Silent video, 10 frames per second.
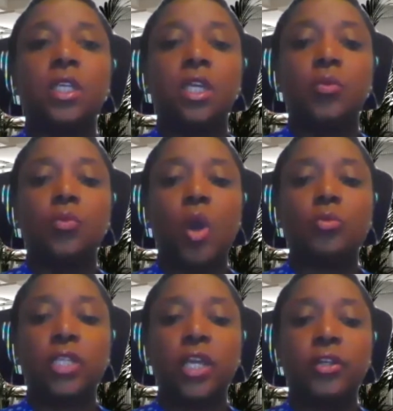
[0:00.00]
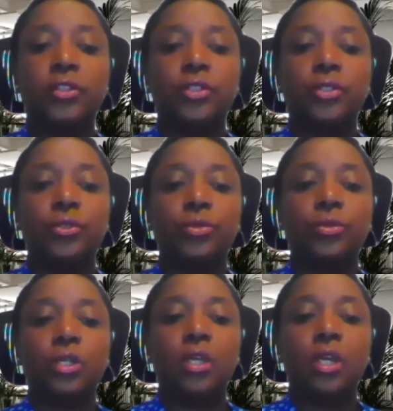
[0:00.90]
It won't tell
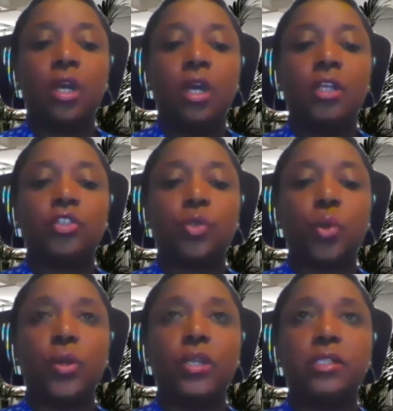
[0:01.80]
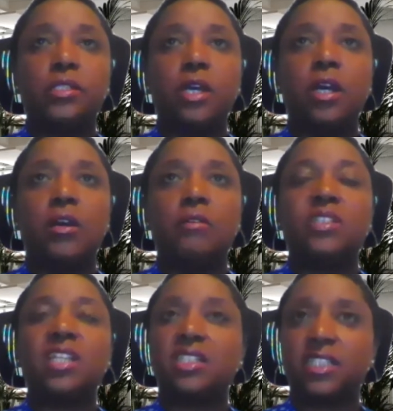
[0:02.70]
you stories of
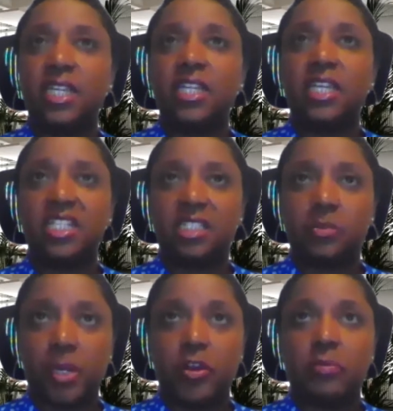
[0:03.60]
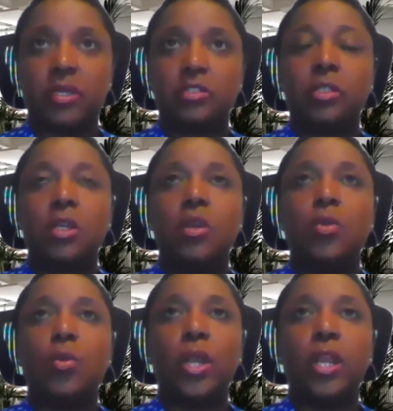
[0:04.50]
Tuskegee experiment,
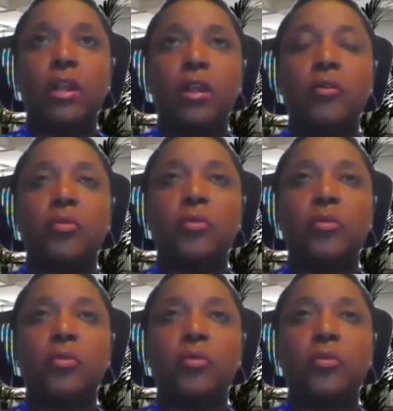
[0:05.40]
where